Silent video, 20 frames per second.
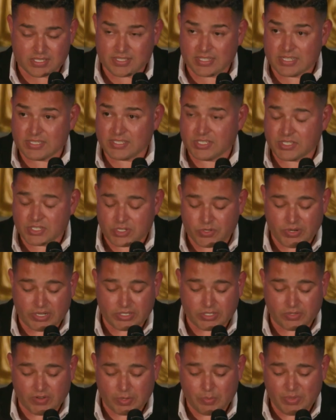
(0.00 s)
as an assistant
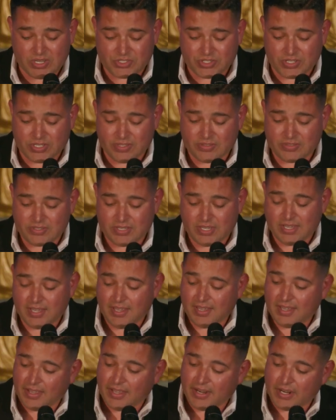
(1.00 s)
director of admissions
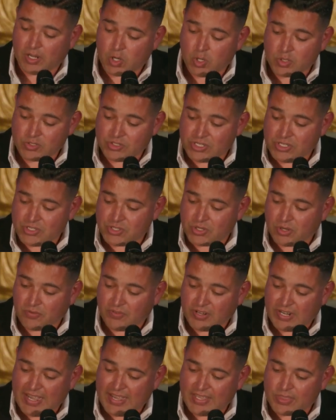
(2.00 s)
and a co-teacher of
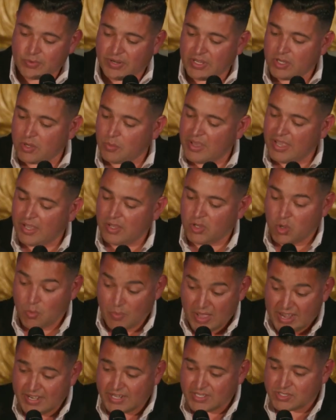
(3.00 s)
a ninth grade
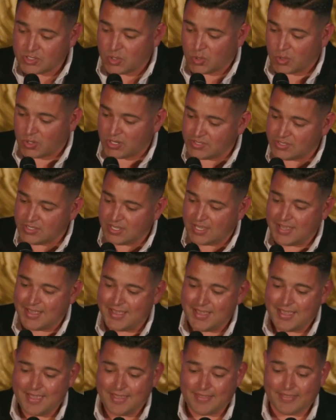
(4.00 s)
humanities course
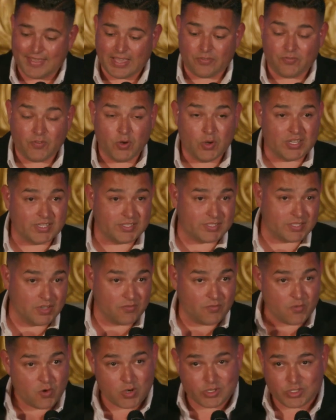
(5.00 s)
that focused,
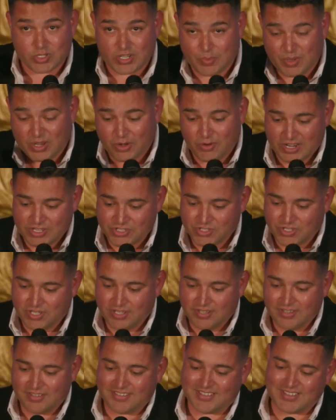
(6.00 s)
of course, on
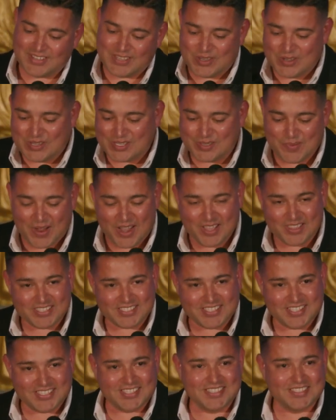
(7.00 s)
immigration, U.S.
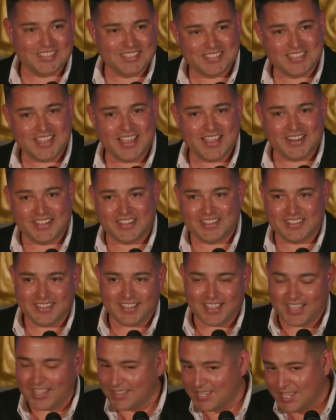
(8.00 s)
politics, and society.
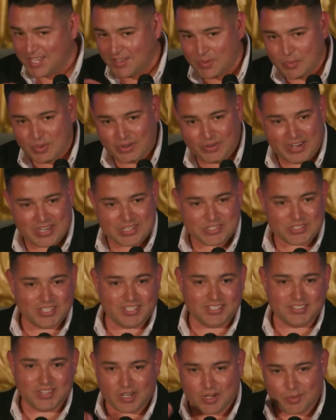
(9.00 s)
I love
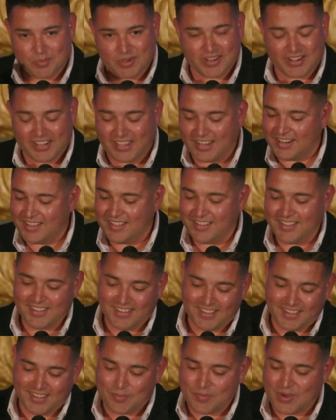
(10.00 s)
immigration, talking about it,
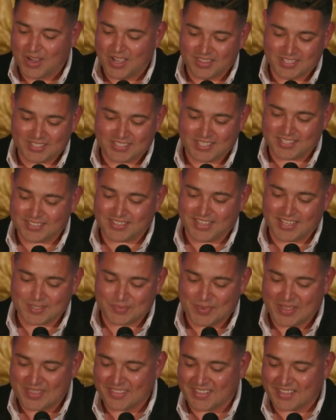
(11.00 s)
and politics,
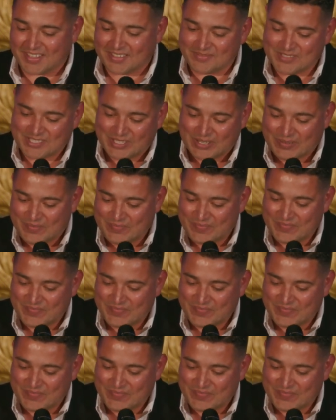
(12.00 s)
that's my thing. So,